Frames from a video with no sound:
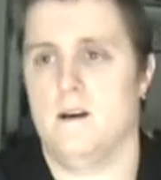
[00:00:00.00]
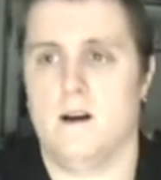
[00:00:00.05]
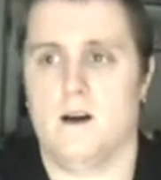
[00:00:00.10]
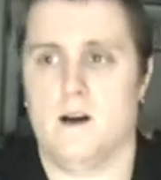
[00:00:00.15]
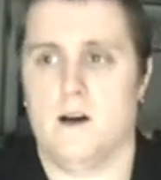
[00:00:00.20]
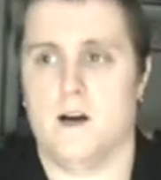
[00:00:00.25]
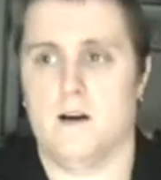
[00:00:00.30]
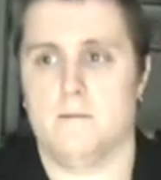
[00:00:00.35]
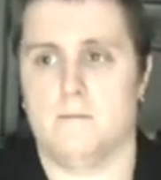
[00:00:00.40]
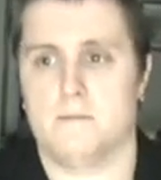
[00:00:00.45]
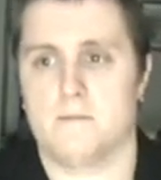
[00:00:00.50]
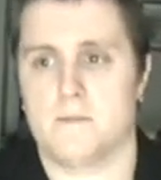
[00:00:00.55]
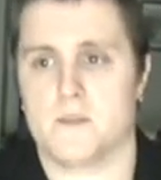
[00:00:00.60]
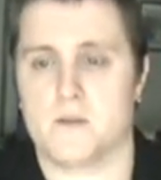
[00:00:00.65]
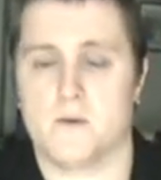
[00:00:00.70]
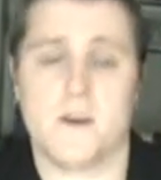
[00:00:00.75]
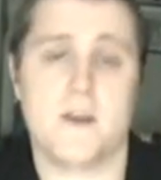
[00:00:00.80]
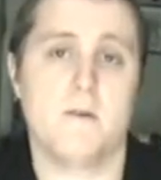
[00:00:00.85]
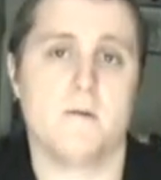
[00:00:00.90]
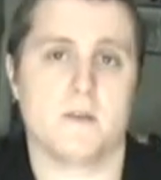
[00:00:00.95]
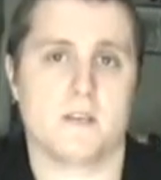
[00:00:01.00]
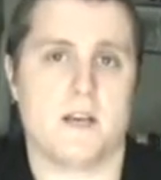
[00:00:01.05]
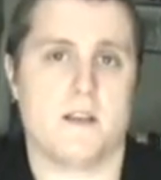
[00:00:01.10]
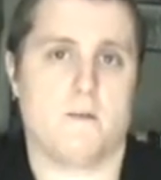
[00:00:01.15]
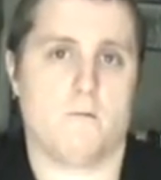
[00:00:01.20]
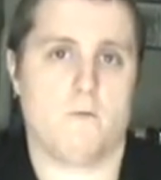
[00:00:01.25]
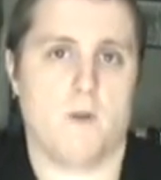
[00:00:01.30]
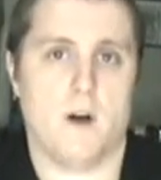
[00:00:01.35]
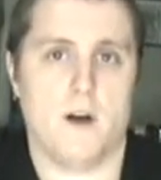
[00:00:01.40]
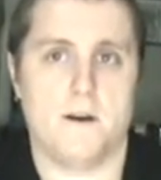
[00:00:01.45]
Um, so he was on
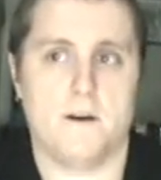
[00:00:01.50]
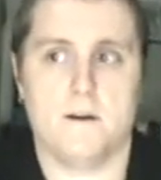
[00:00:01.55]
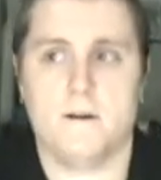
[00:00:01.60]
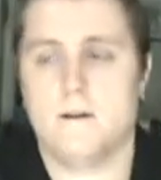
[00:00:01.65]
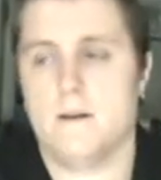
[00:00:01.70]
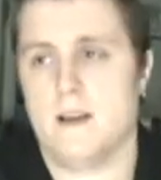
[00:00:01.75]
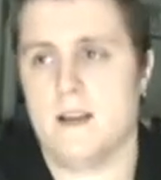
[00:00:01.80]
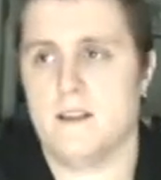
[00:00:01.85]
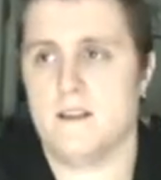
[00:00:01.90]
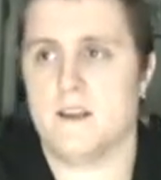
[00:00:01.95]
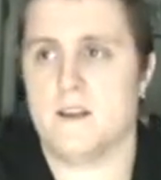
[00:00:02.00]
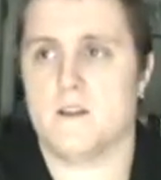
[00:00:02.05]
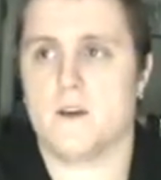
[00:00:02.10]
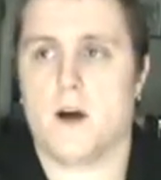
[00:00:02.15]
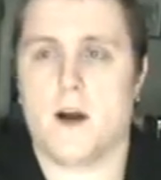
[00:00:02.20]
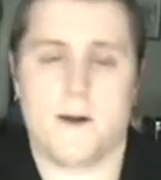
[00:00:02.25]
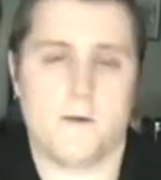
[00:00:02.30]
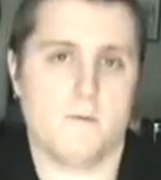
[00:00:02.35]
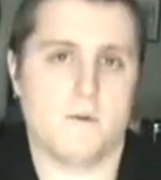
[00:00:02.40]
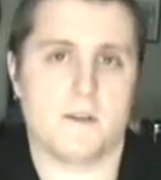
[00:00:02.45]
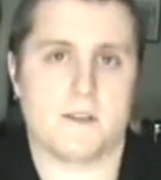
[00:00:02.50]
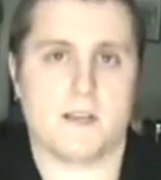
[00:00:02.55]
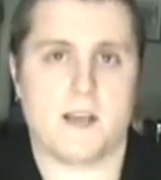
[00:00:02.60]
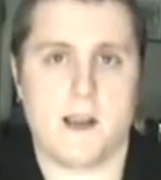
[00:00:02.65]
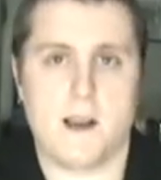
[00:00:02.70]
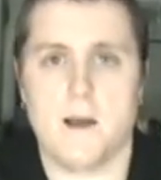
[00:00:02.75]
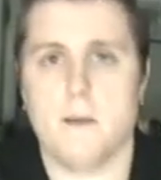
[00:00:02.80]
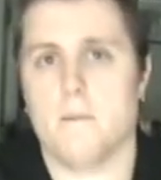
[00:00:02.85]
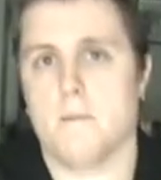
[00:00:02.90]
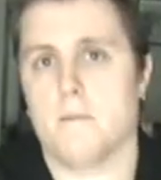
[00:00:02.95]
the run, and they thought it was
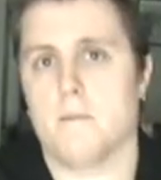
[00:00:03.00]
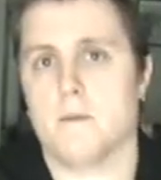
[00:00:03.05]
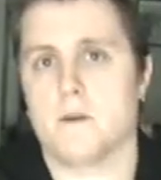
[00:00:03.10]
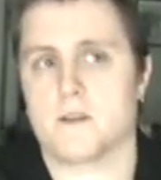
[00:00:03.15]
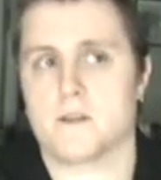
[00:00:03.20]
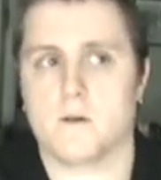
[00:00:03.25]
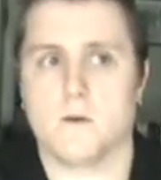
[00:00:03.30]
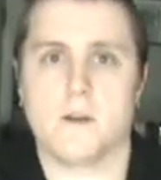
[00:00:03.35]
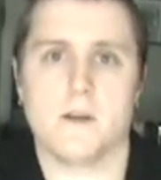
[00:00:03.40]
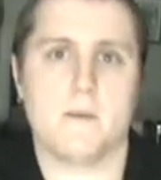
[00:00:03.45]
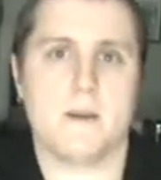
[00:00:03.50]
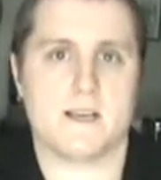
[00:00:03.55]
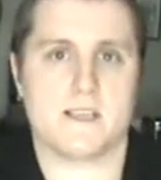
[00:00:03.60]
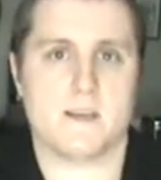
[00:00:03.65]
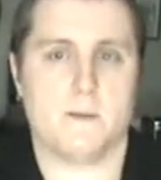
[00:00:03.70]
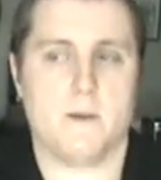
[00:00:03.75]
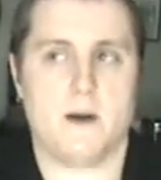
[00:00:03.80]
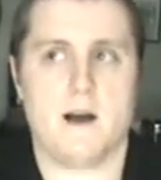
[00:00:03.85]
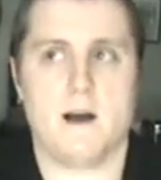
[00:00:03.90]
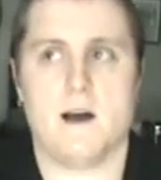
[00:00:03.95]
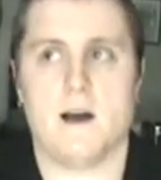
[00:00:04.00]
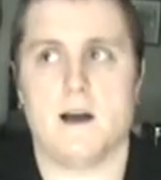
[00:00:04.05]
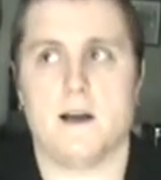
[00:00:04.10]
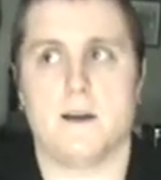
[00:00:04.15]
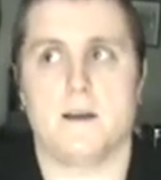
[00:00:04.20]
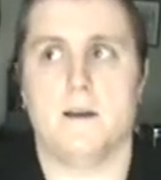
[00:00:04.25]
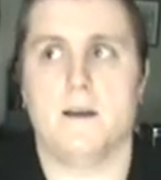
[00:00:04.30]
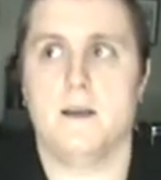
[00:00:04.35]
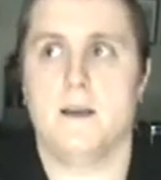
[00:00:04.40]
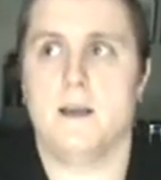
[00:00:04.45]
him solely based
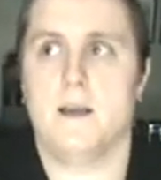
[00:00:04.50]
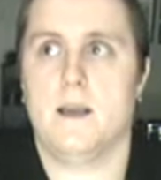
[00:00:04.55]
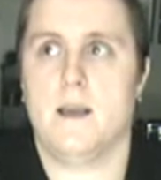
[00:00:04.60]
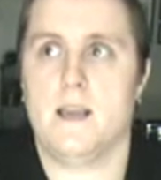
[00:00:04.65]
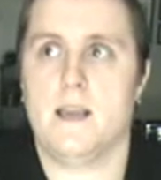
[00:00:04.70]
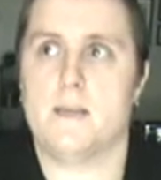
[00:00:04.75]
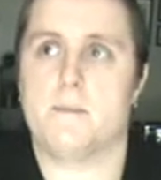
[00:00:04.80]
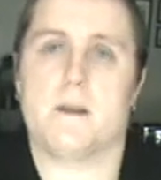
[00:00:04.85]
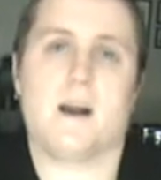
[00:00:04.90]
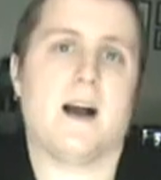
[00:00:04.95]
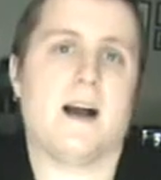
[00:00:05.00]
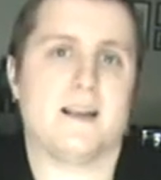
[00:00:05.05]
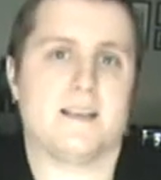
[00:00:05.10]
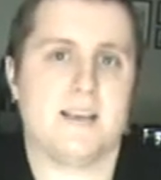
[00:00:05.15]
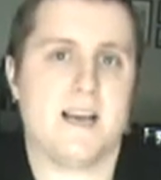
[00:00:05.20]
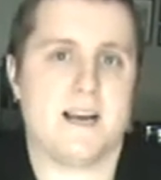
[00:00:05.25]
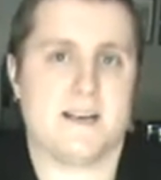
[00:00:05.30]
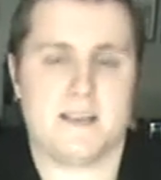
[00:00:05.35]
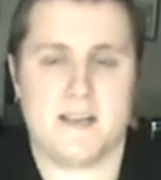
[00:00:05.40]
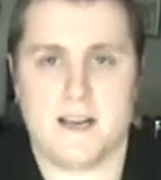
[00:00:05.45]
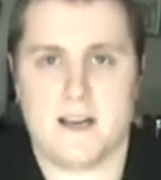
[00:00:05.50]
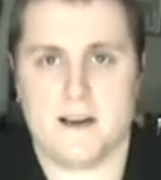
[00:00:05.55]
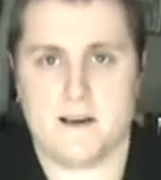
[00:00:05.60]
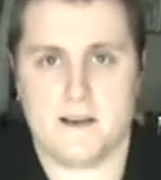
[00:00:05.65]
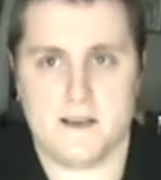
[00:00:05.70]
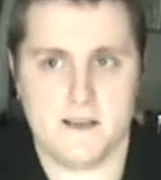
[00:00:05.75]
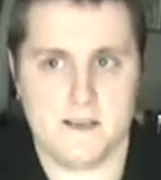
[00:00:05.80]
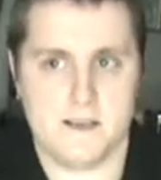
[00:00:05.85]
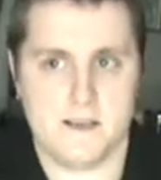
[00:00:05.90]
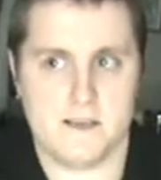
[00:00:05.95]
upon him contacting
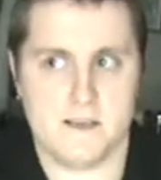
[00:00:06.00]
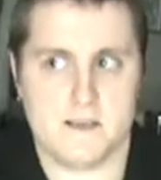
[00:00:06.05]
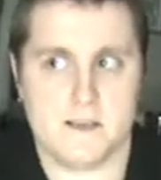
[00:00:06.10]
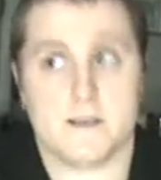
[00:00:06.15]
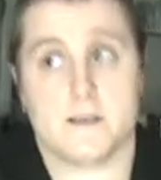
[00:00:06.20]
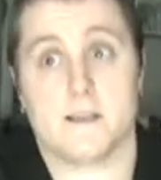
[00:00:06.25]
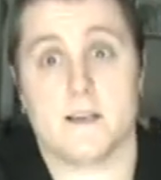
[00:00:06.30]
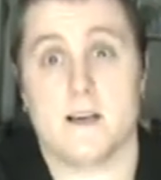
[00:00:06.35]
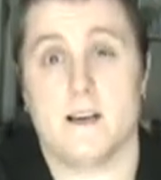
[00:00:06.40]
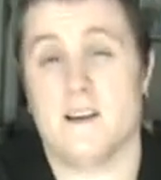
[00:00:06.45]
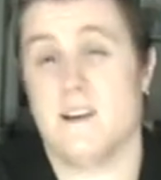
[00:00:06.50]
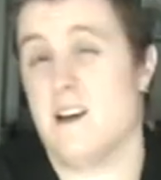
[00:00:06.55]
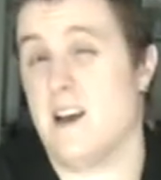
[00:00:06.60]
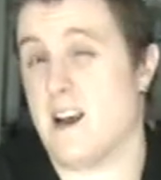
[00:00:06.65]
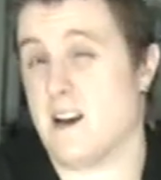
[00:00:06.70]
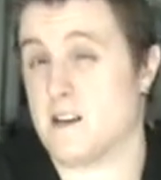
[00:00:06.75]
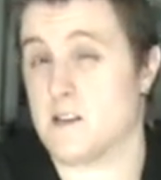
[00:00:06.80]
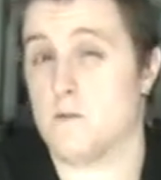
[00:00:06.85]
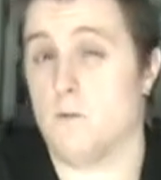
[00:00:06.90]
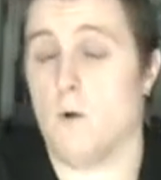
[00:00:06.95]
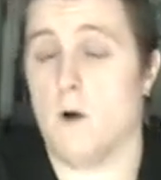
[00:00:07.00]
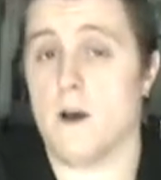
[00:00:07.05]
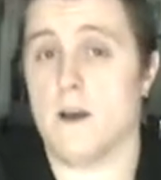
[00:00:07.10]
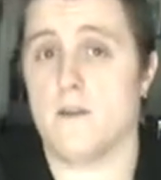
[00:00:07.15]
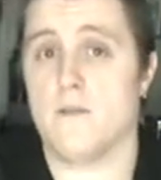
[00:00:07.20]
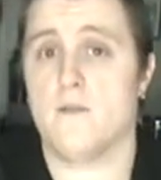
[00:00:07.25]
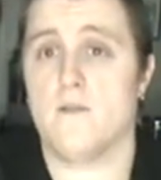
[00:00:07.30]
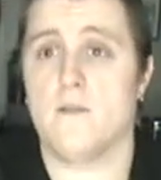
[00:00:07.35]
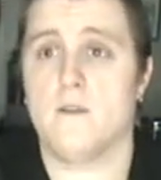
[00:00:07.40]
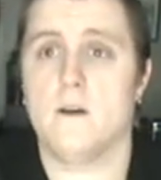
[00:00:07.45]
his
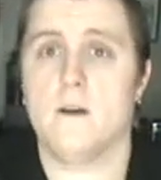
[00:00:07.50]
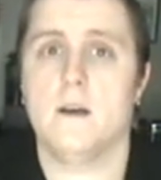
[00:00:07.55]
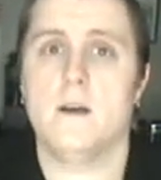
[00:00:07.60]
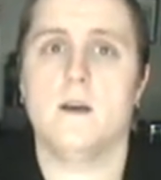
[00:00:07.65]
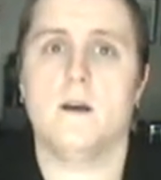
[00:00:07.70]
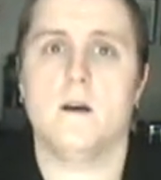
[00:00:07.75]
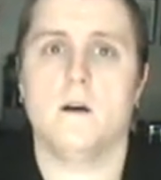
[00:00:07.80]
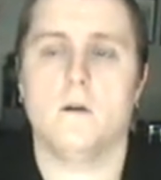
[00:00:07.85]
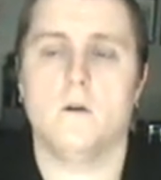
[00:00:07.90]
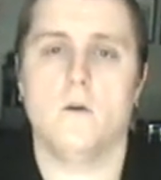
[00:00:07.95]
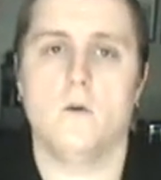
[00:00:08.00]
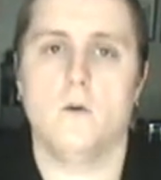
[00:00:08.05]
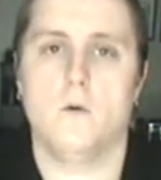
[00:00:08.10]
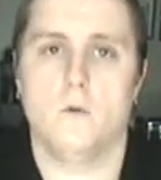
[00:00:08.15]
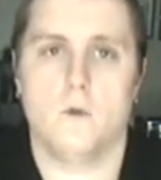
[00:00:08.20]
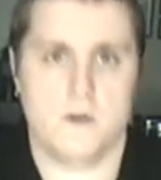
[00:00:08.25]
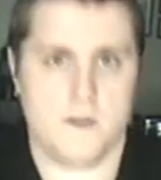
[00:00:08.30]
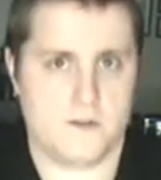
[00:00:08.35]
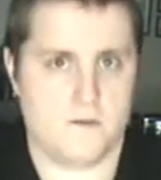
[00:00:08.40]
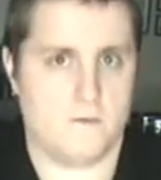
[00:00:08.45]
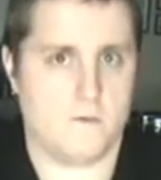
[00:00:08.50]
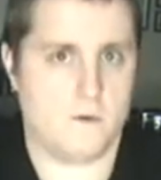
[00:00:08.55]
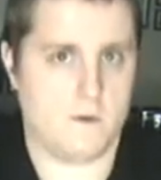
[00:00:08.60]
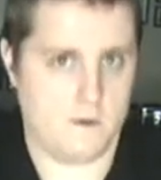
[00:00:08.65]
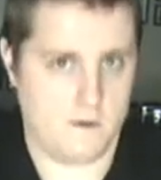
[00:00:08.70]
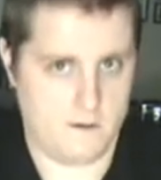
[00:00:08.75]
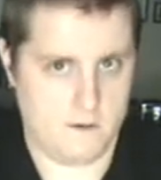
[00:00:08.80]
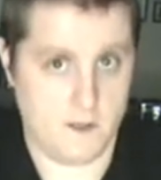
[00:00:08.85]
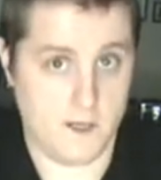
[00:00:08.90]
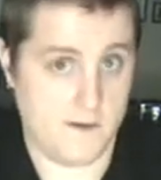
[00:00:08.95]
ex-wife, who was
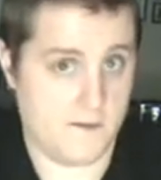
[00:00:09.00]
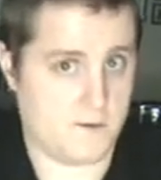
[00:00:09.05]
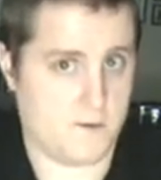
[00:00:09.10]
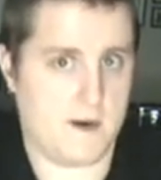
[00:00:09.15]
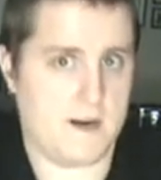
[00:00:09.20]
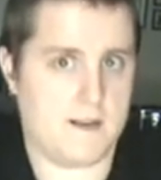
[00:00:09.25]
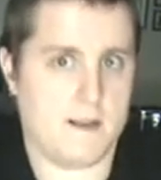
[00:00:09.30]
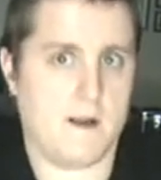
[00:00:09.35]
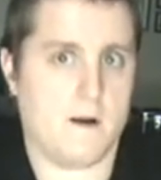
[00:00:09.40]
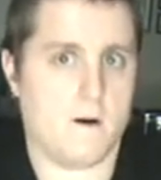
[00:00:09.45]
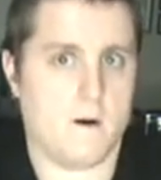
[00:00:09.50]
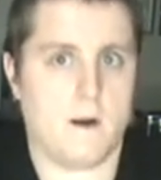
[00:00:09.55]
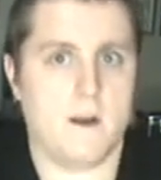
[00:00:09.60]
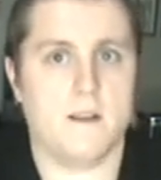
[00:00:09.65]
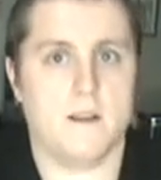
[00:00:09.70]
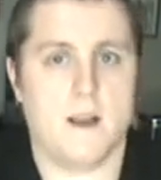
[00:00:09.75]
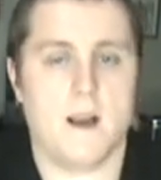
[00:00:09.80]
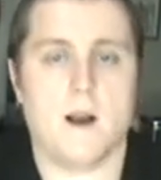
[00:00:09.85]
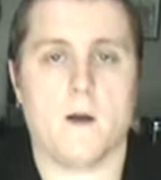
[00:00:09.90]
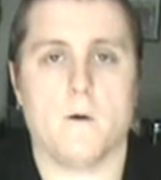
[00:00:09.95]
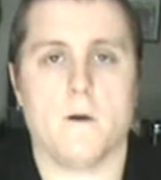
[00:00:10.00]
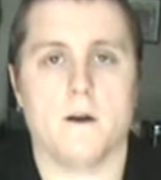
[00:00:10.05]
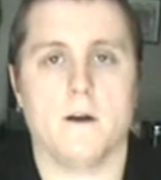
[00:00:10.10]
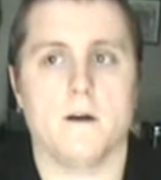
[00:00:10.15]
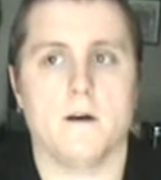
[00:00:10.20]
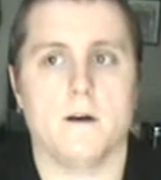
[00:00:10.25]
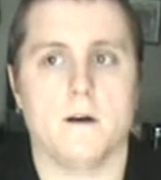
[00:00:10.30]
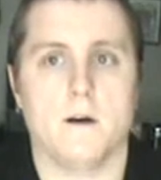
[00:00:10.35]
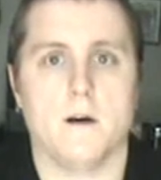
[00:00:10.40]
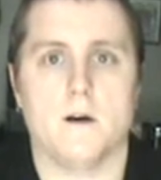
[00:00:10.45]
lives right there in the
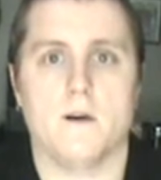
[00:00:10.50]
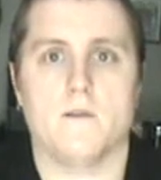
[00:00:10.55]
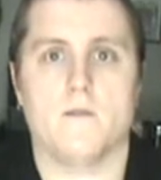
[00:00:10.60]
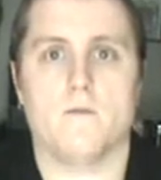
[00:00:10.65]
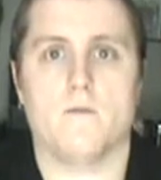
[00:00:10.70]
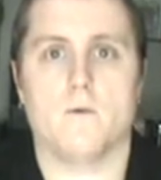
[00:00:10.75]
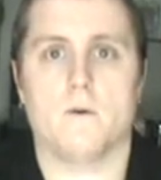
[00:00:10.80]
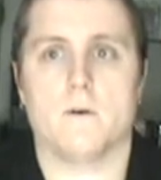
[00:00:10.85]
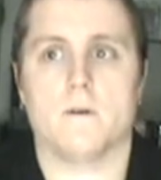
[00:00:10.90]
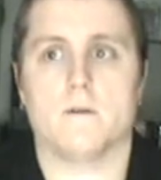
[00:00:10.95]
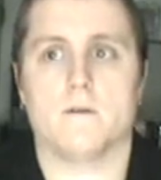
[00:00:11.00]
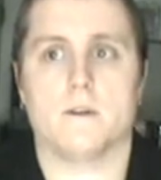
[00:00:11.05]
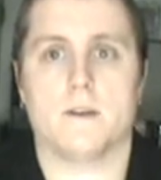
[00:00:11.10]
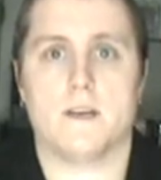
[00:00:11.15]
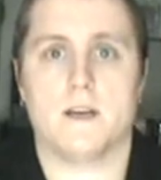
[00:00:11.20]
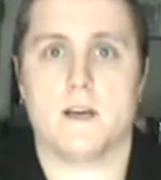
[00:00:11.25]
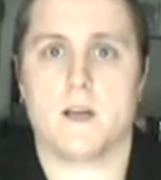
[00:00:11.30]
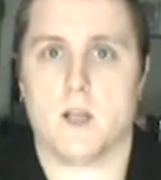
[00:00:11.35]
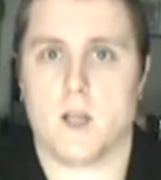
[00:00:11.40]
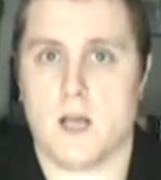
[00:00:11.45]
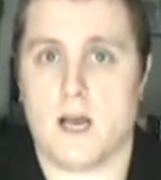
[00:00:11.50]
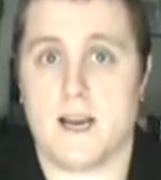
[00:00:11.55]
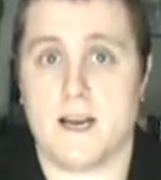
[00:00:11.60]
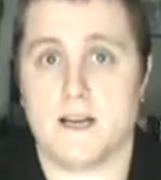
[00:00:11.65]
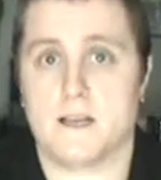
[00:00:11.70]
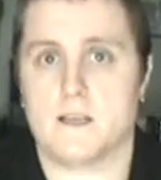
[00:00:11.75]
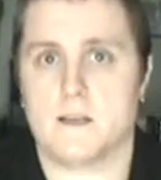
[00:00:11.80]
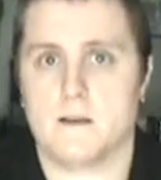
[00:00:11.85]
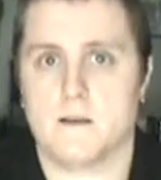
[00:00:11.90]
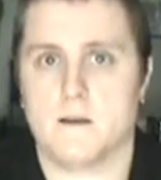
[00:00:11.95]
area of where the
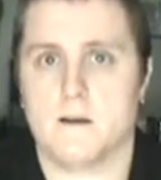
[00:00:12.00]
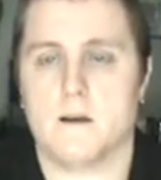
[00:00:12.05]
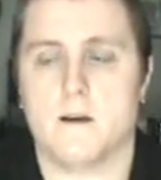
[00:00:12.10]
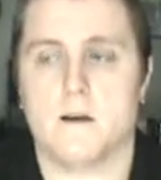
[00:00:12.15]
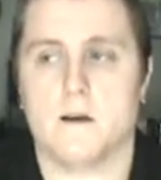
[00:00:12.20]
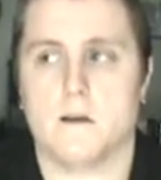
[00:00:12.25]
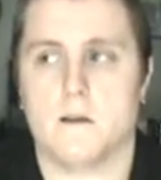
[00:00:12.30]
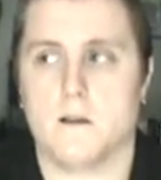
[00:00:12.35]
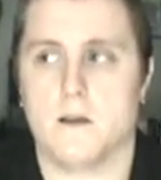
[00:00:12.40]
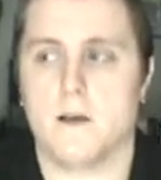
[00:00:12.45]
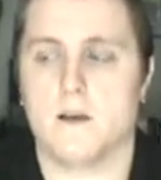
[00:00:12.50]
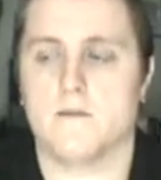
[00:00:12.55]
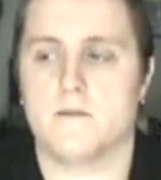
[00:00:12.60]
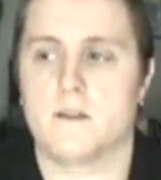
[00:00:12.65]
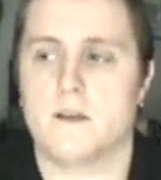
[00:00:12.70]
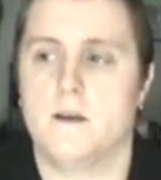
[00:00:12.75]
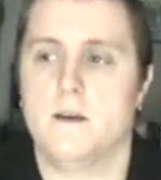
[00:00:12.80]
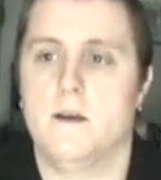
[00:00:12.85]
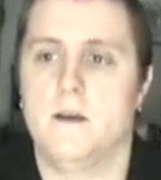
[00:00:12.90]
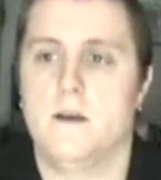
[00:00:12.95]
client uh, lived.